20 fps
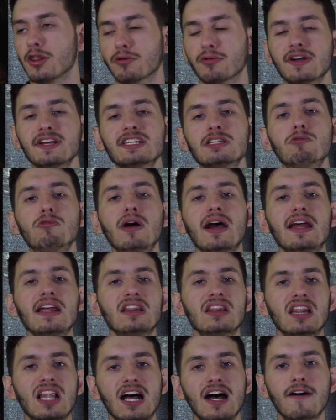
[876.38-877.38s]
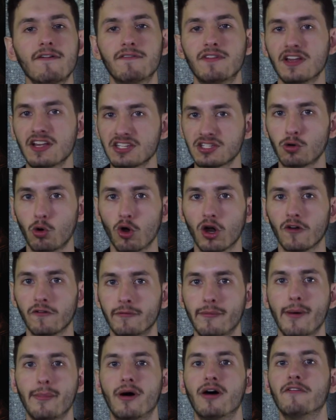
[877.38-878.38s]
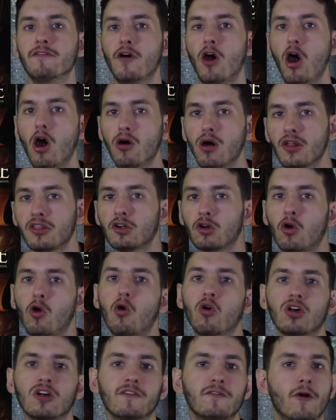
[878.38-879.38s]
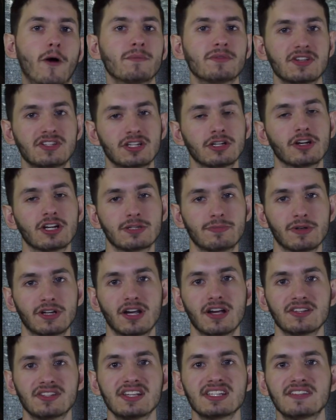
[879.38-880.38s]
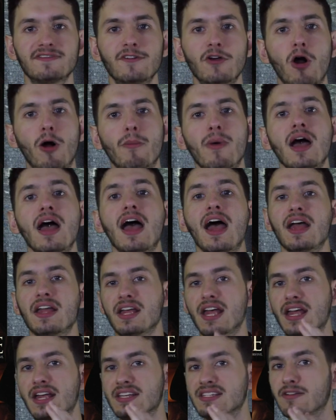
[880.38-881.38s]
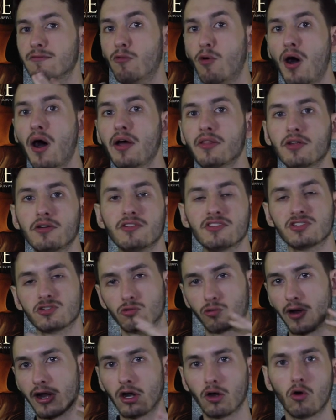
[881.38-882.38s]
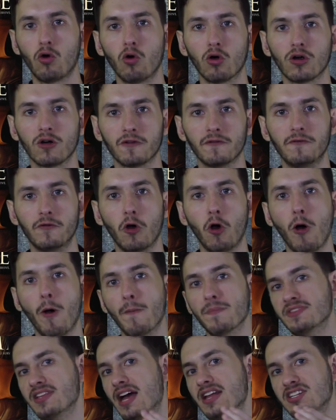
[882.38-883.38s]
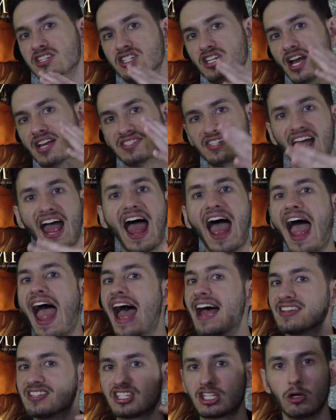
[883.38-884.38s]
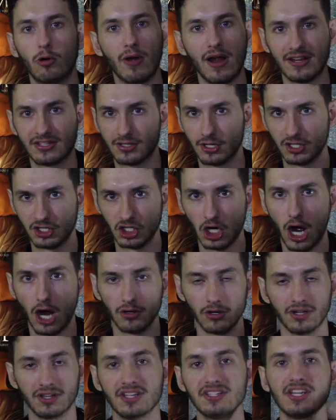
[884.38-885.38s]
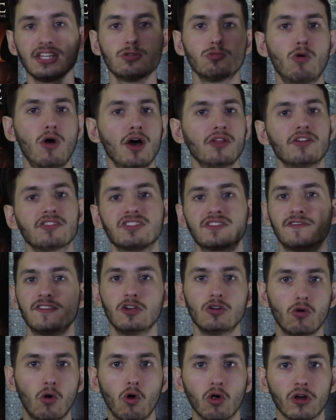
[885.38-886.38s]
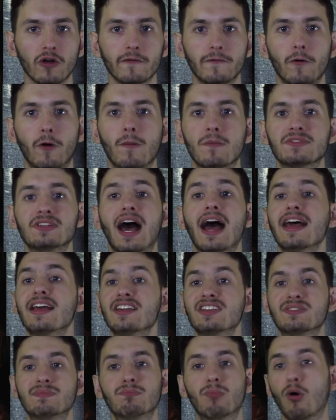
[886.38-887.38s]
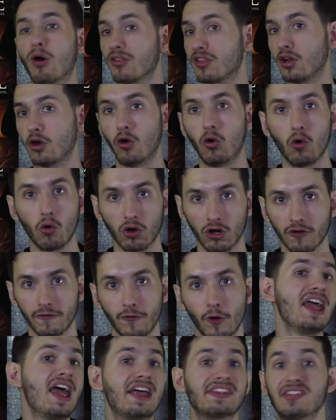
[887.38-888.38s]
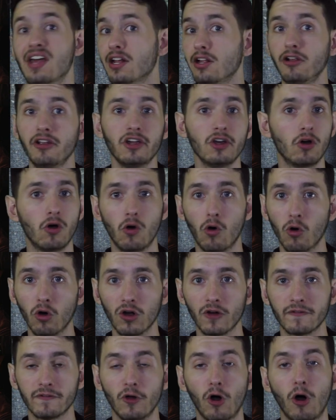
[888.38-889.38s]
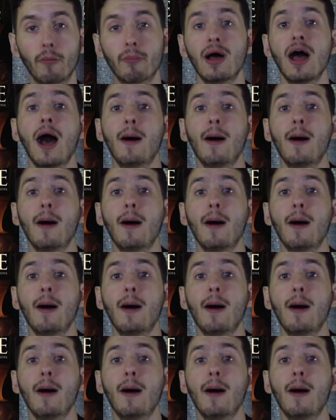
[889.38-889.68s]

The reason why I love this horror film above all other horror films this year is because this film is one of those rare horror films that just escalates the genre. This is one of those few horror films that is more than a horror film. It's not only a horror film,